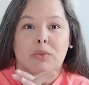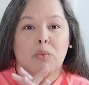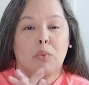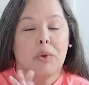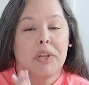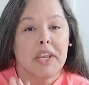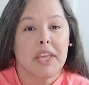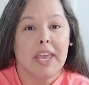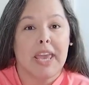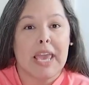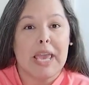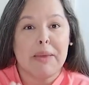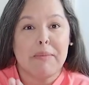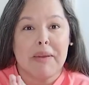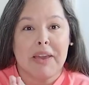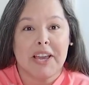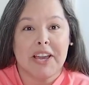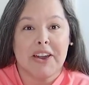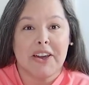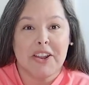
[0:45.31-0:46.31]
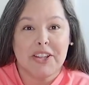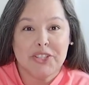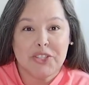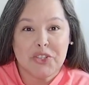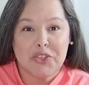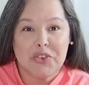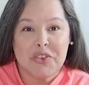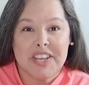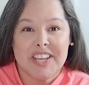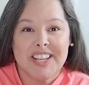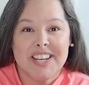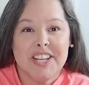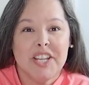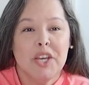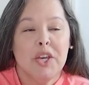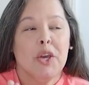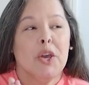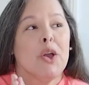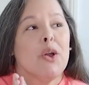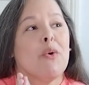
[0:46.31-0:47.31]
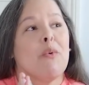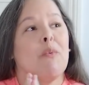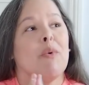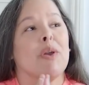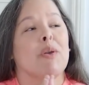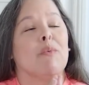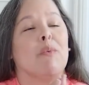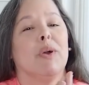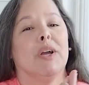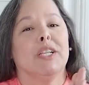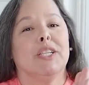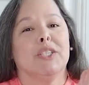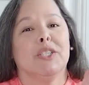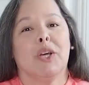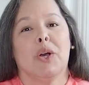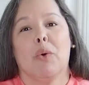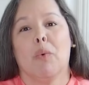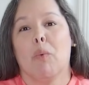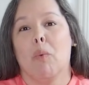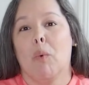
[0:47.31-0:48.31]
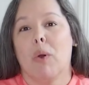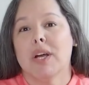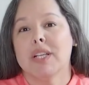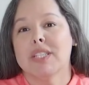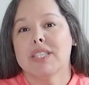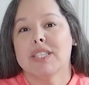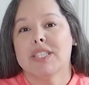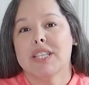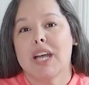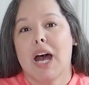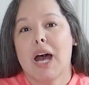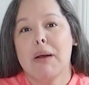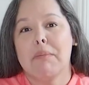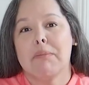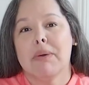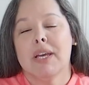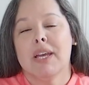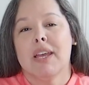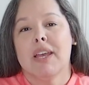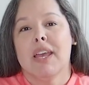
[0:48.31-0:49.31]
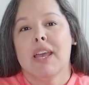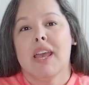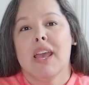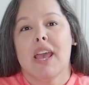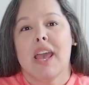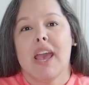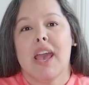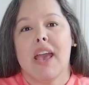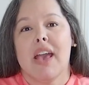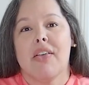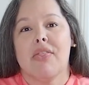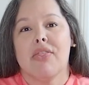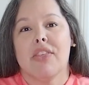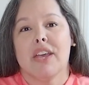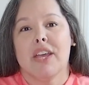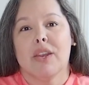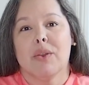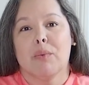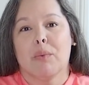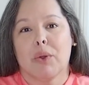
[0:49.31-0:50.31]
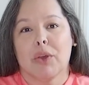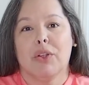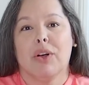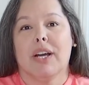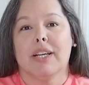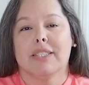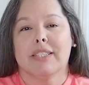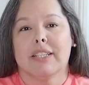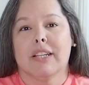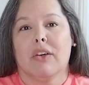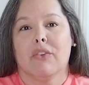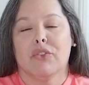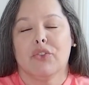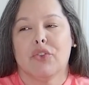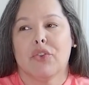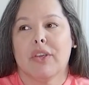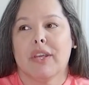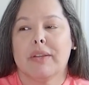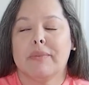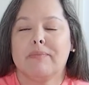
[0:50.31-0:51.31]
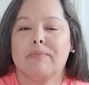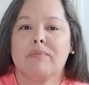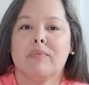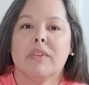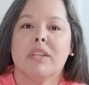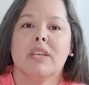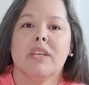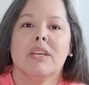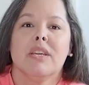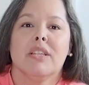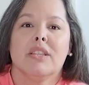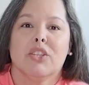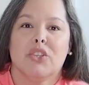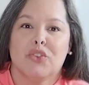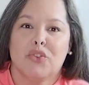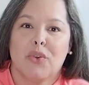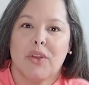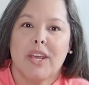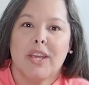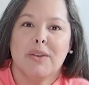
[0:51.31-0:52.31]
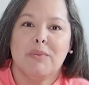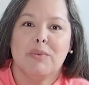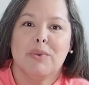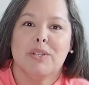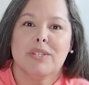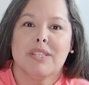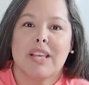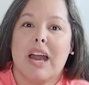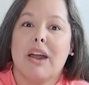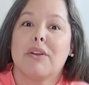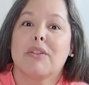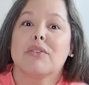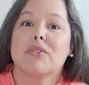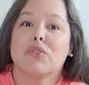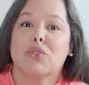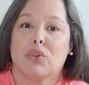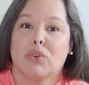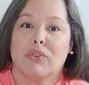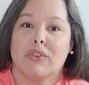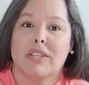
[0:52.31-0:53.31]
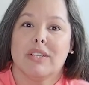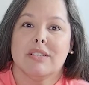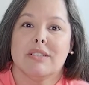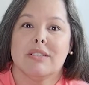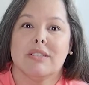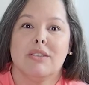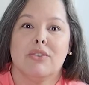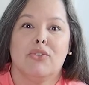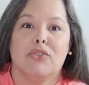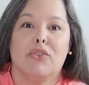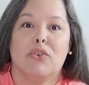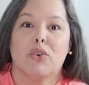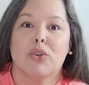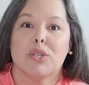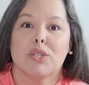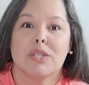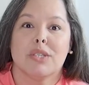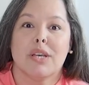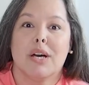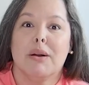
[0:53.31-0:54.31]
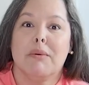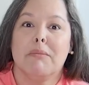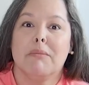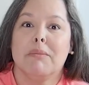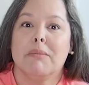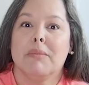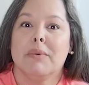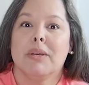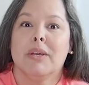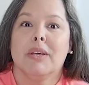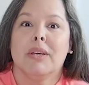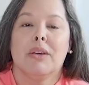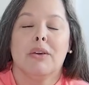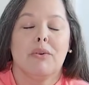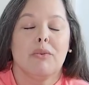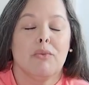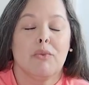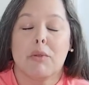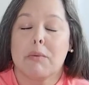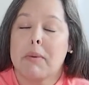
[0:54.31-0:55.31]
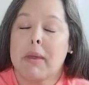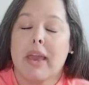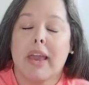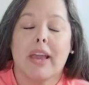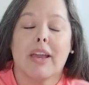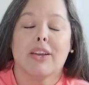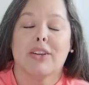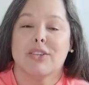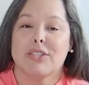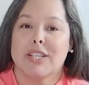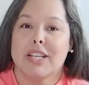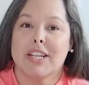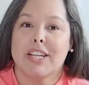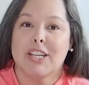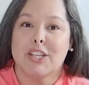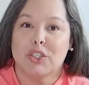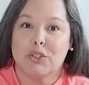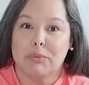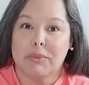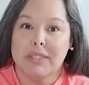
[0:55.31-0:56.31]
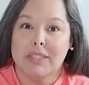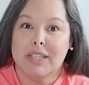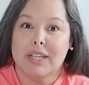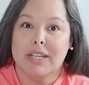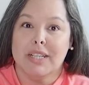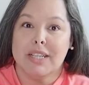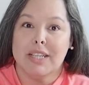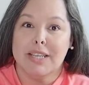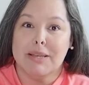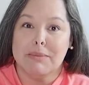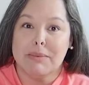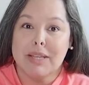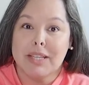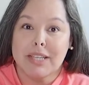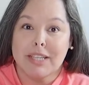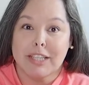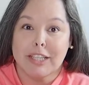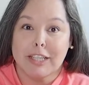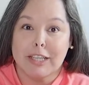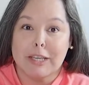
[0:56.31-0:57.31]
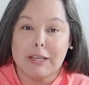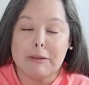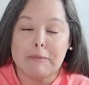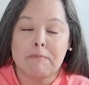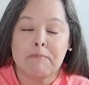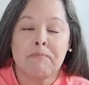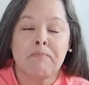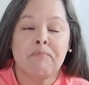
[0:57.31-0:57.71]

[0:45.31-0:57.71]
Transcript: When it came, I got on the train, we went one stop, and then we all had to get off the train. The train was out of service for some repairs that needed to be done immediately.